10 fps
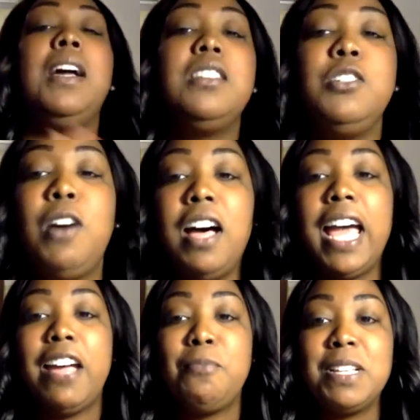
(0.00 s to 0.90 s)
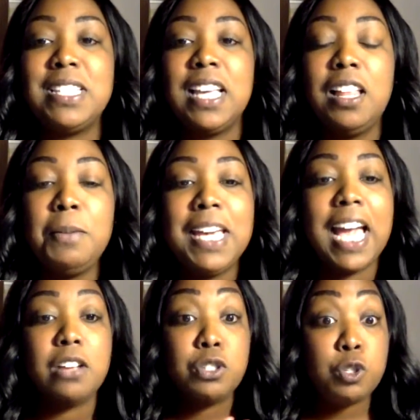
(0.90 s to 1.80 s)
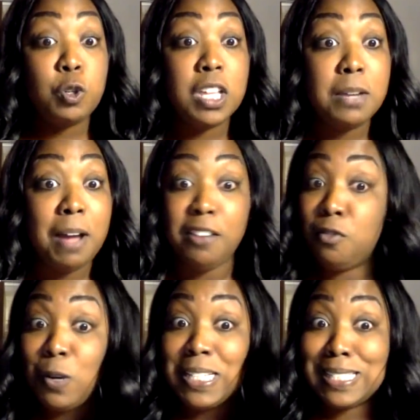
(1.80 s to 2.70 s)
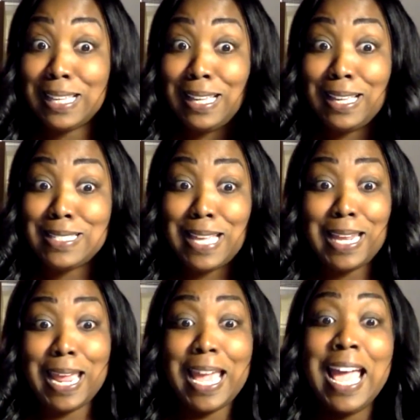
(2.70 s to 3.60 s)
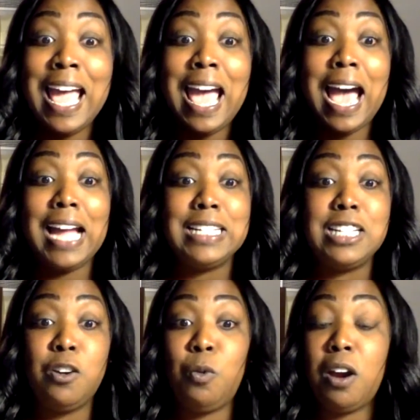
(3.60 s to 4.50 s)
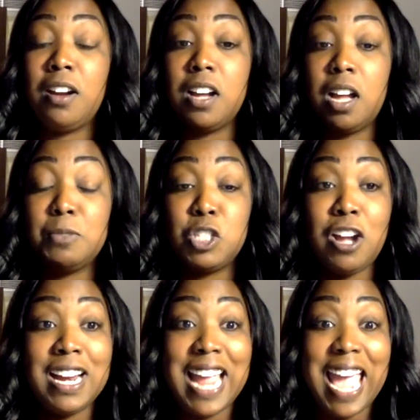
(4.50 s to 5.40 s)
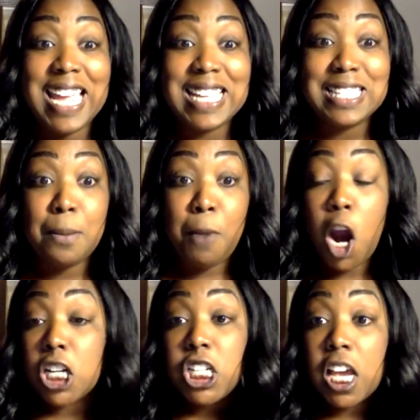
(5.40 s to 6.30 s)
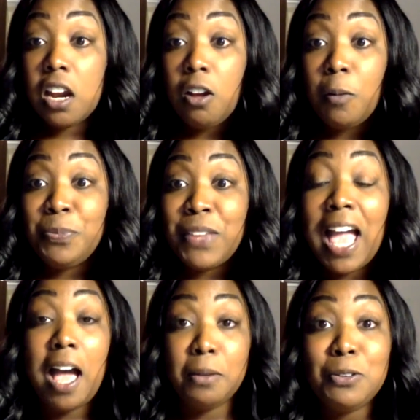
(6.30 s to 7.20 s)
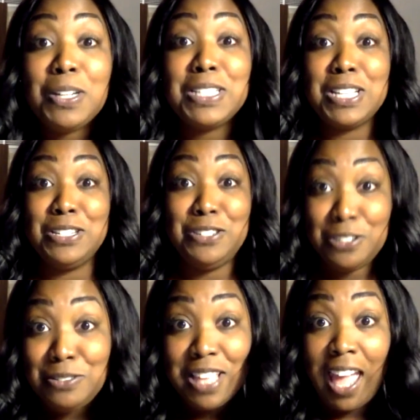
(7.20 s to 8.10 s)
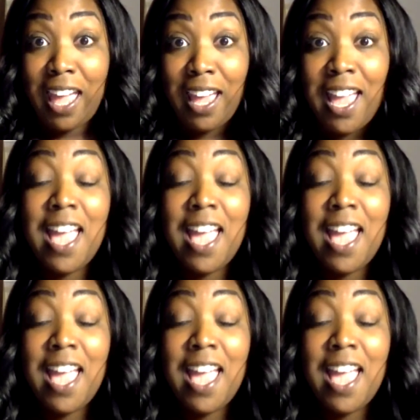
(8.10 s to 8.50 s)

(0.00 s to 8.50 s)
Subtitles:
you all have been telling me how soothing my voice is and that I should start an ASMR channel. I'm going to do that.